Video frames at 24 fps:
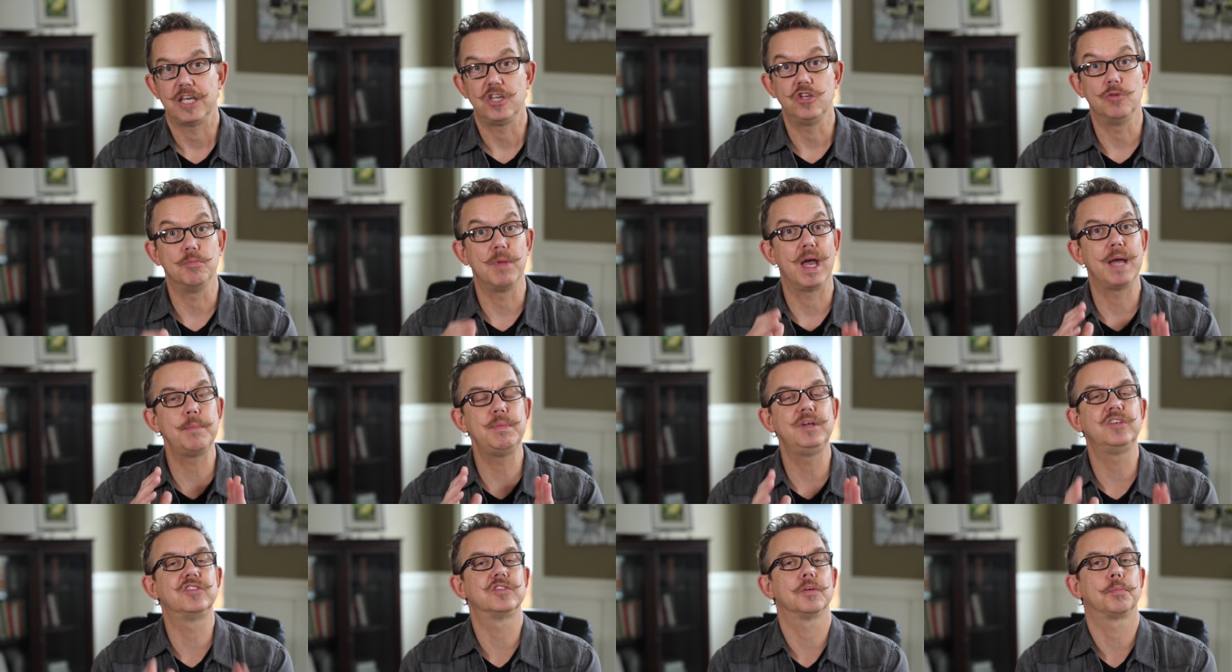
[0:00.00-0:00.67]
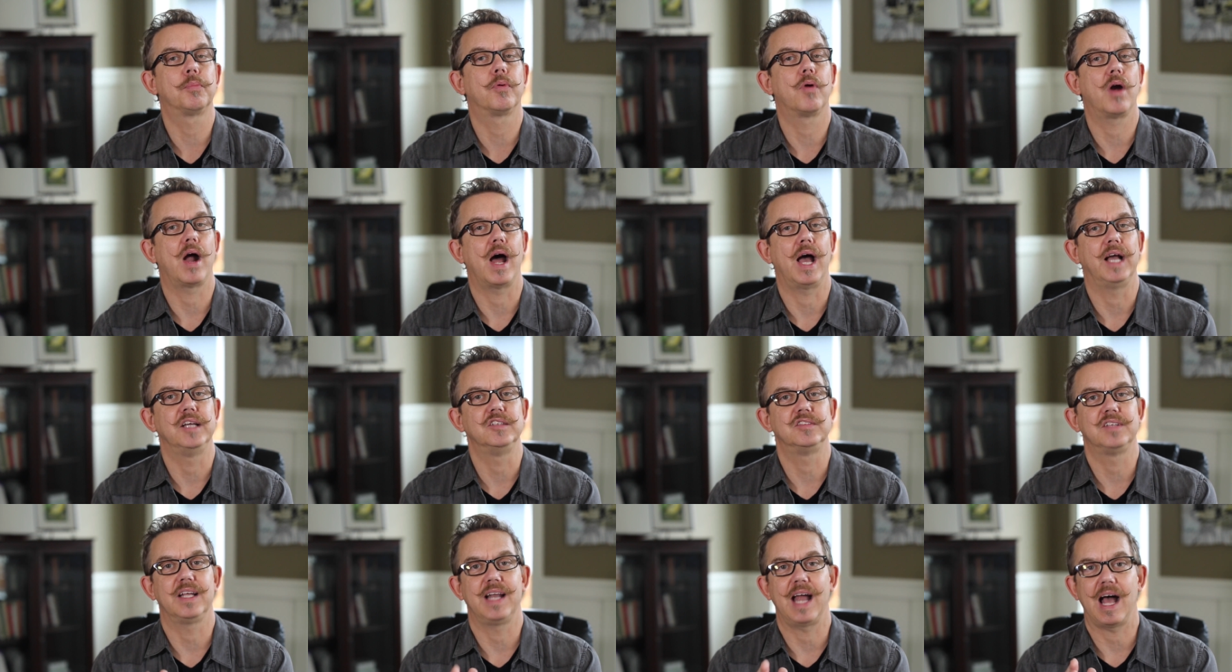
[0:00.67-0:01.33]
You may be
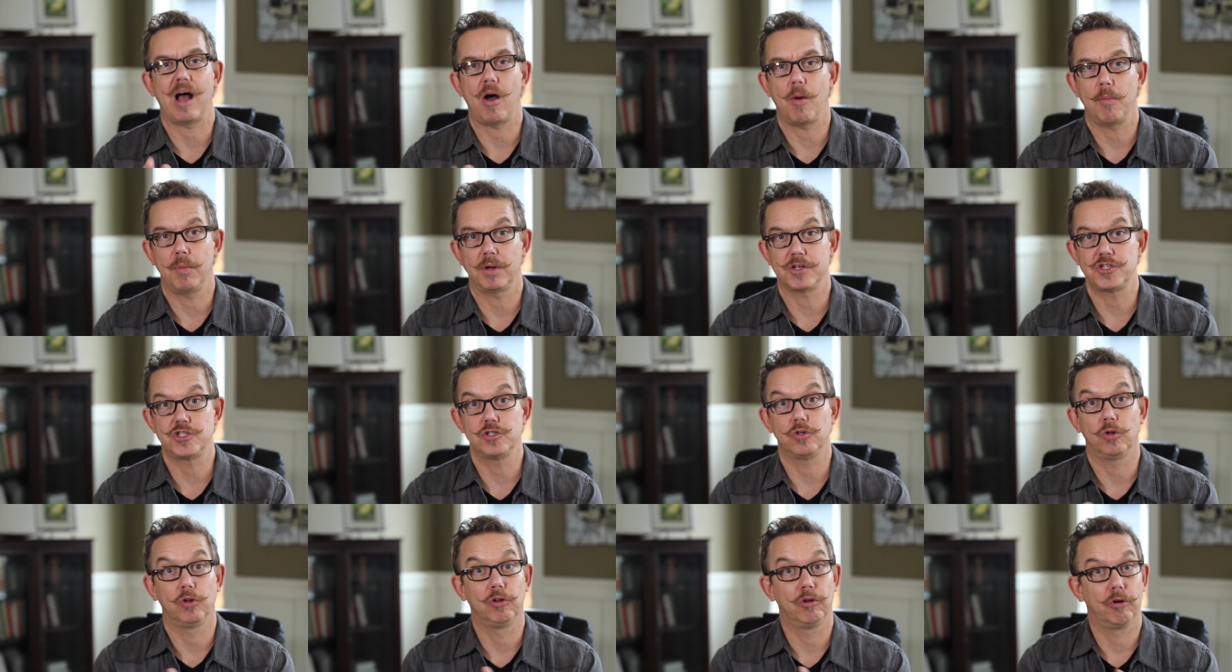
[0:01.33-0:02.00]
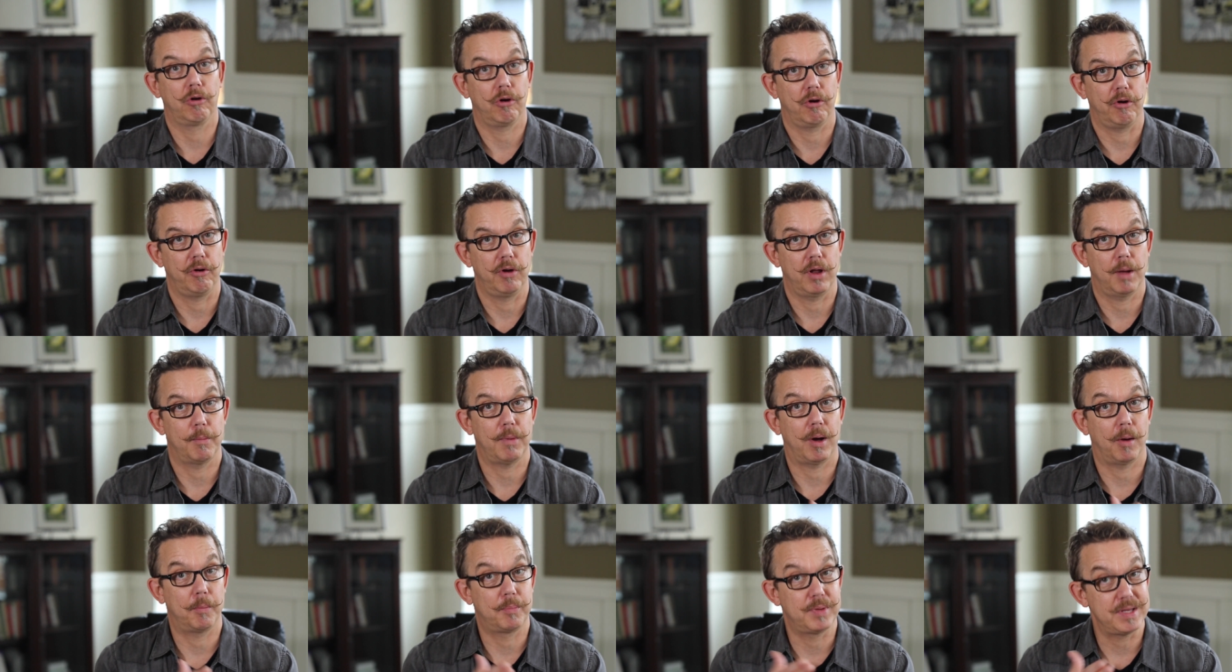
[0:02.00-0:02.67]
surprised at how much you'll learn
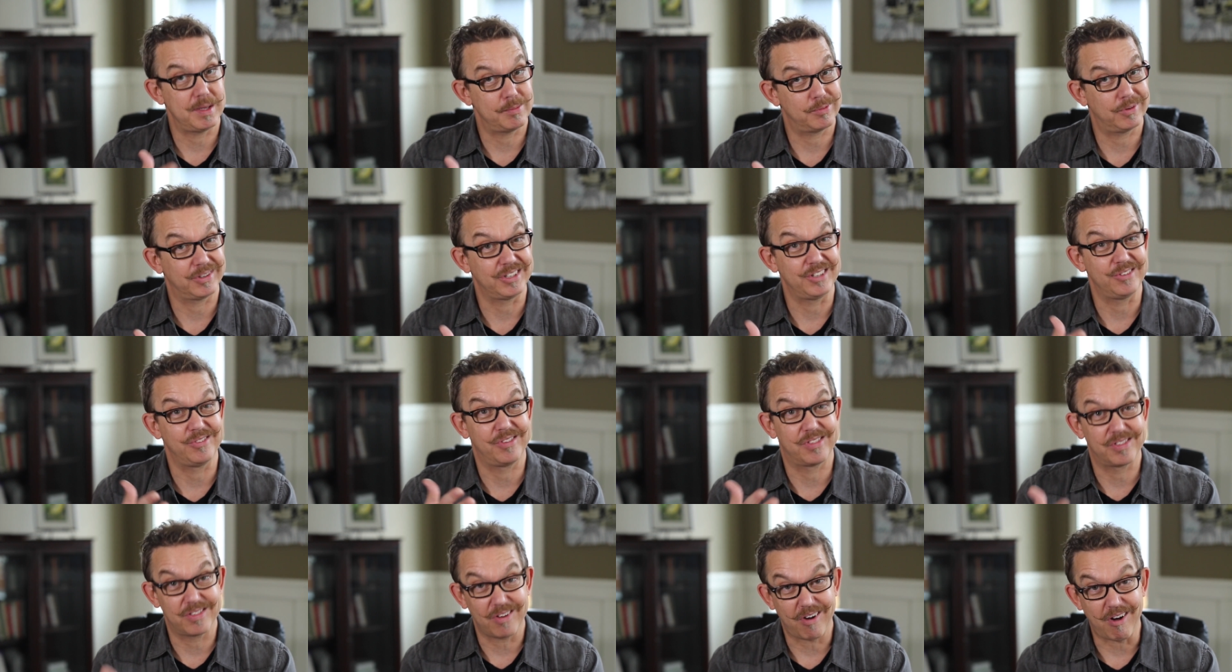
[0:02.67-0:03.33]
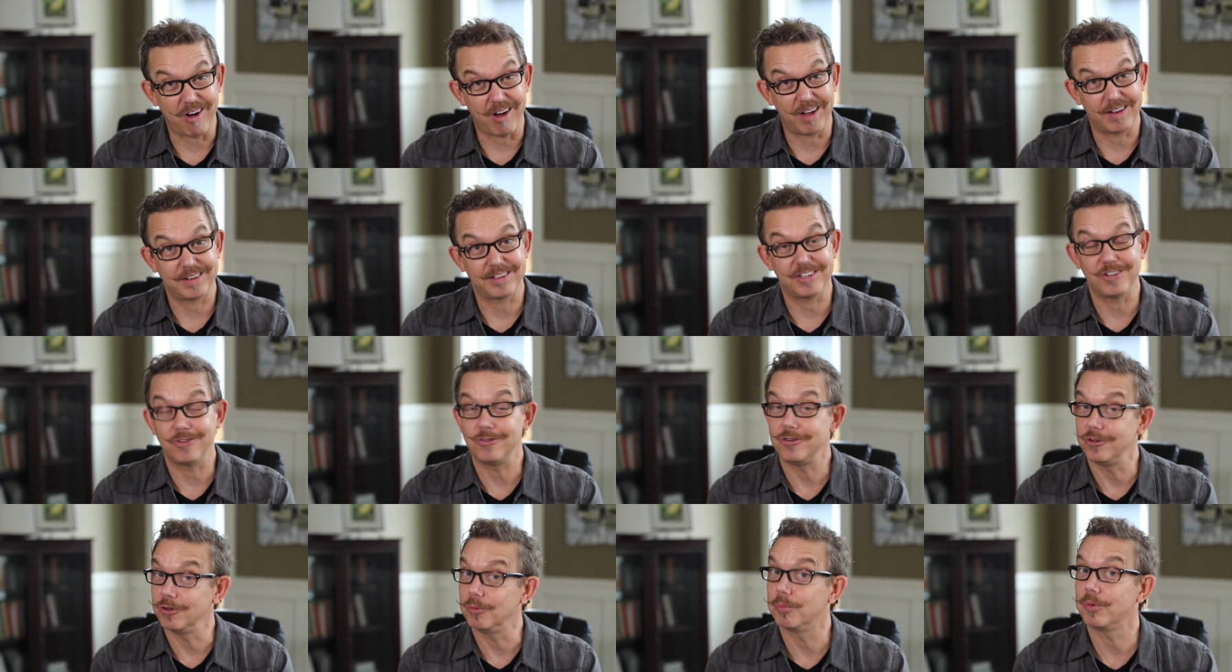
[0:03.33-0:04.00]
about people you thought
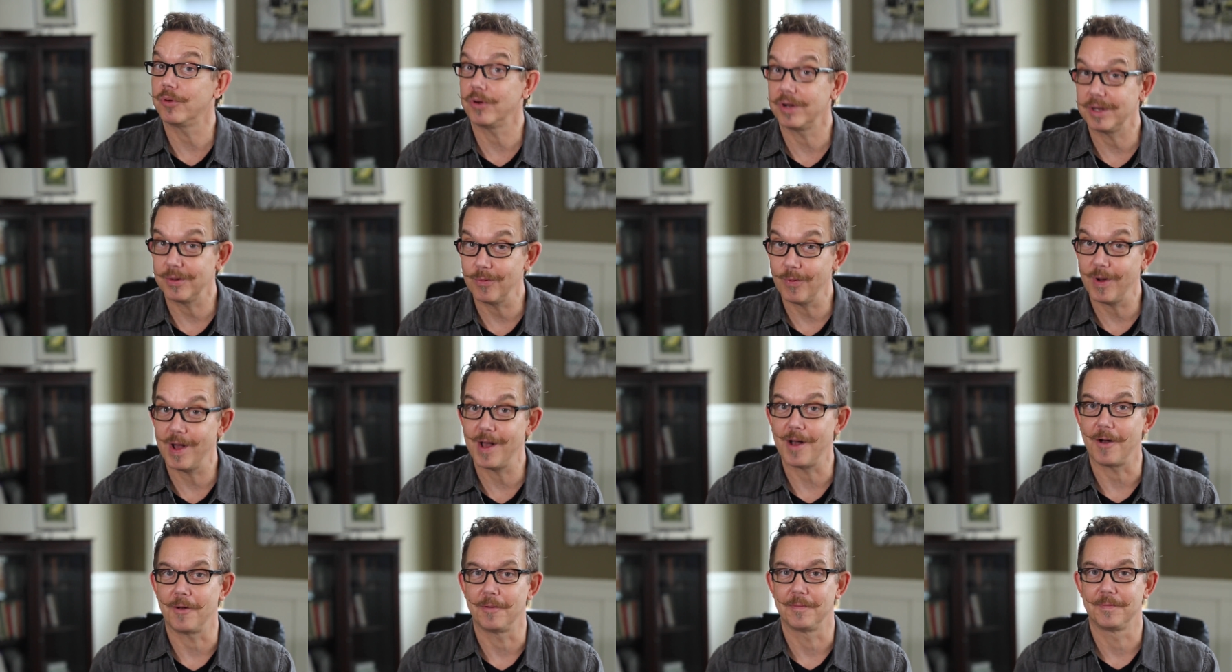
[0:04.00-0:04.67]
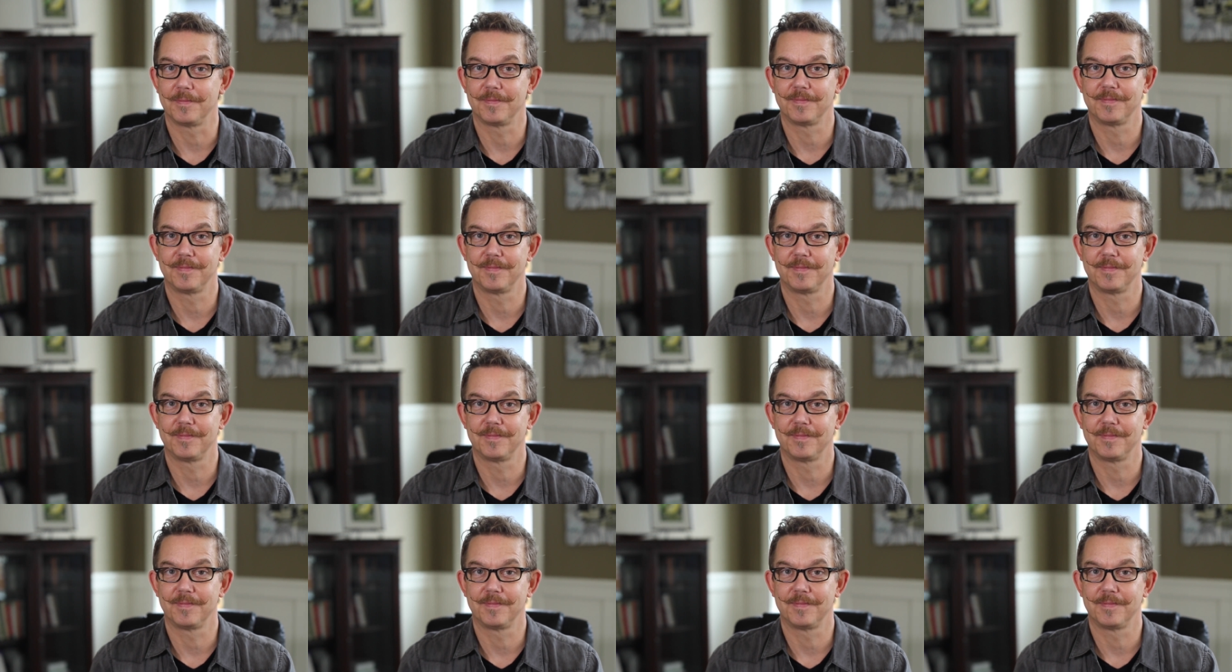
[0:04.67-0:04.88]
you knew pretty well.